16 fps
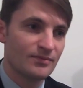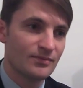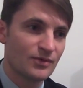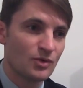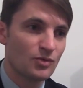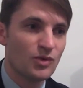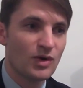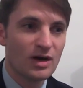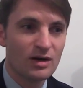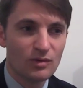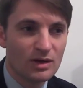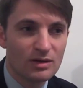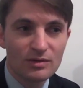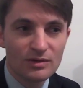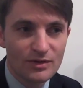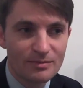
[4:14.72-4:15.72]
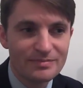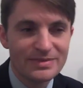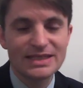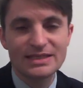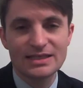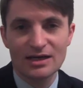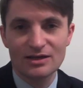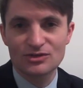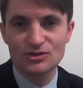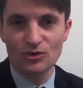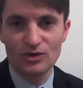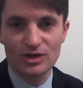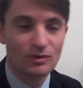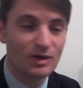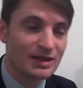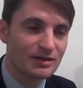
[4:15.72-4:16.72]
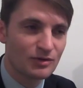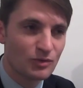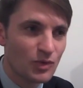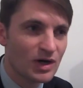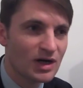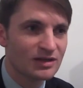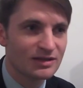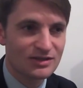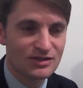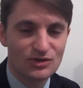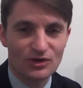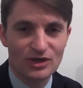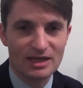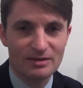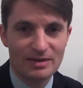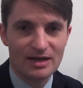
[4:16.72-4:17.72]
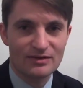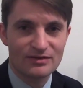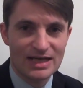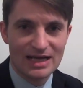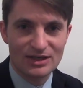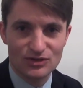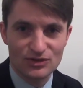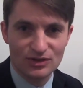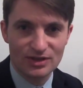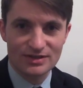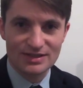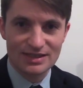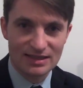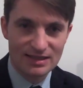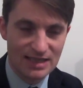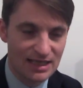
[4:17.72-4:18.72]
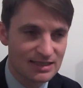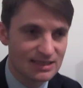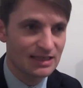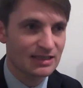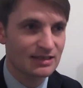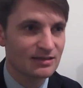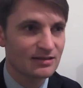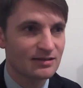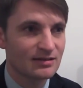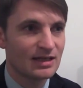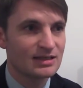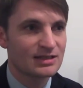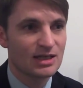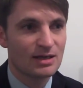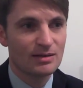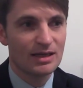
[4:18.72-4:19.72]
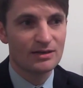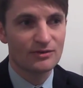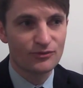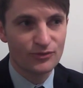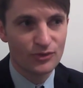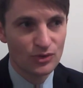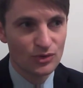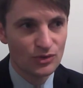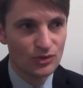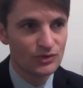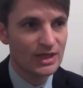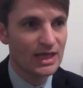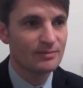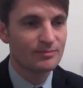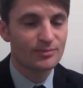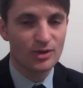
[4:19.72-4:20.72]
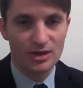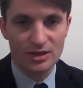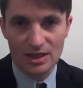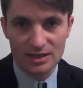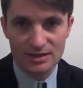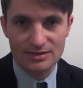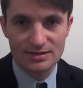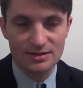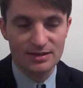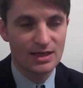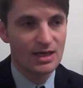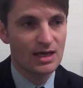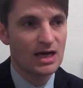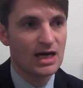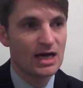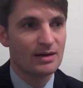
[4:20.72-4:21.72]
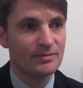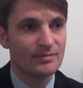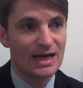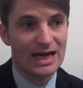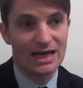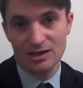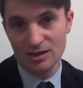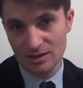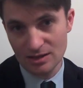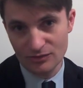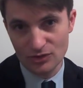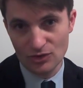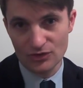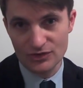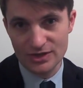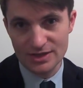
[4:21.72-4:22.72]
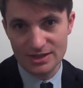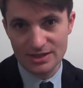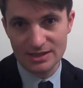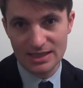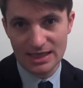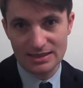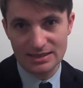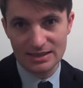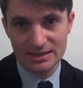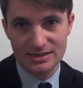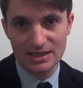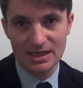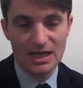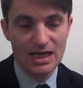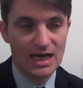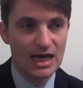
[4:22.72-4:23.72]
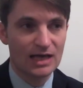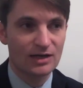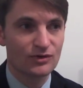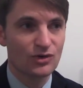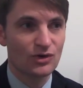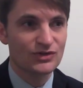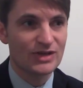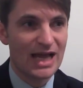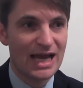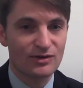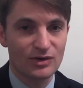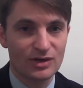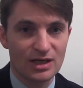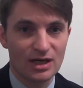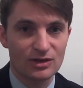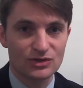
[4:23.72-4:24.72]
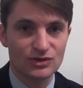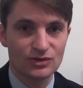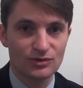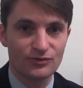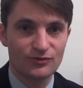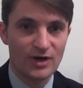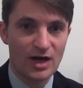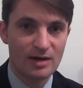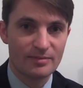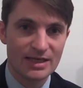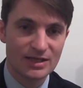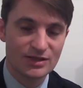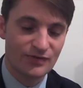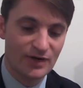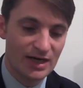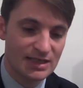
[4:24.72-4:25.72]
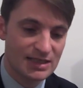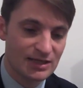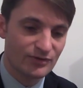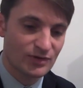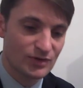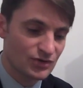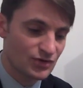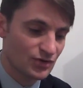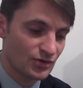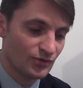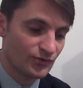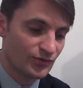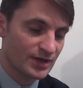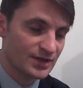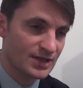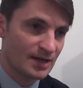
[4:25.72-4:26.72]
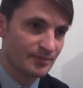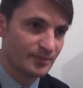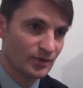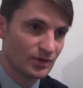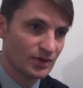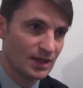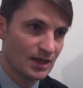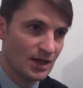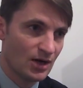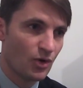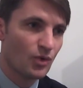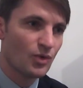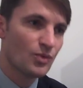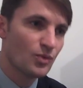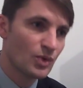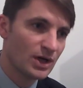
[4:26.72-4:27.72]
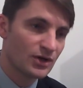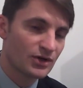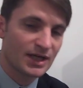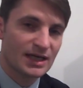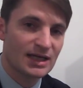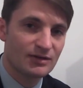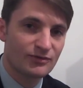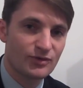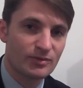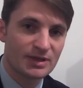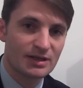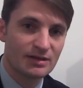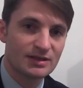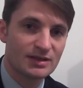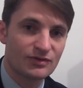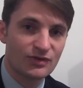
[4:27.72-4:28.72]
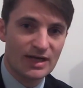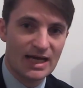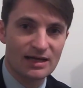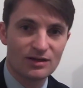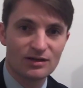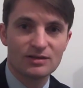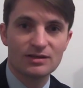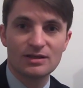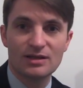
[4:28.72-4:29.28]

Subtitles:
the media are talking about it. The world is talking about natural and synthetic in food, in product, and of course in synthetics. And of course, agricultural farming is very different to, for example, or we're looking at it from a different angle